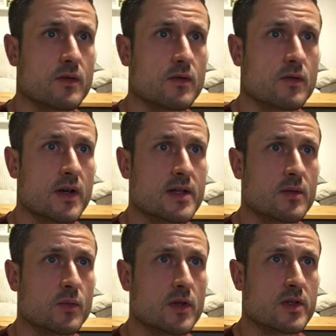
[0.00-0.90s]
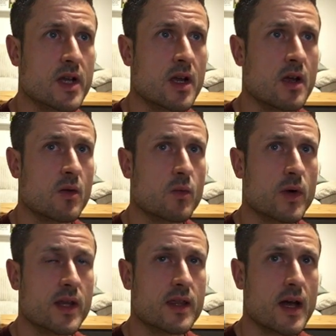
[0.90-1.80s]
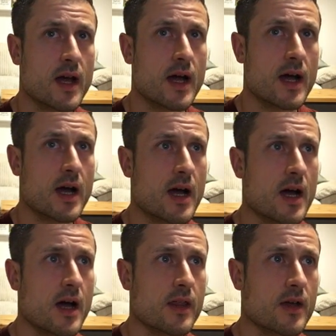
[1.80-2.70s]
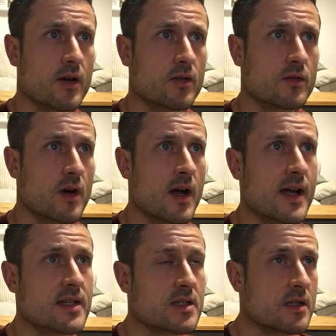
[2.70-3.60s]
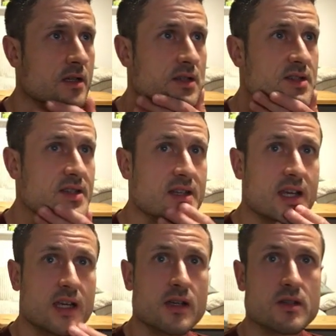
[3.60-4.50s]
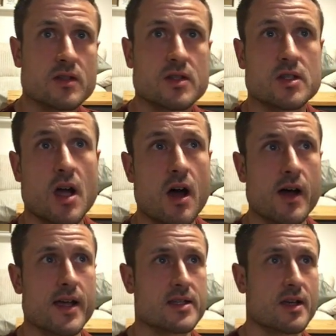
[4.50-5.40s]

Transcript: racing wheels with the Horizon stickered tyres.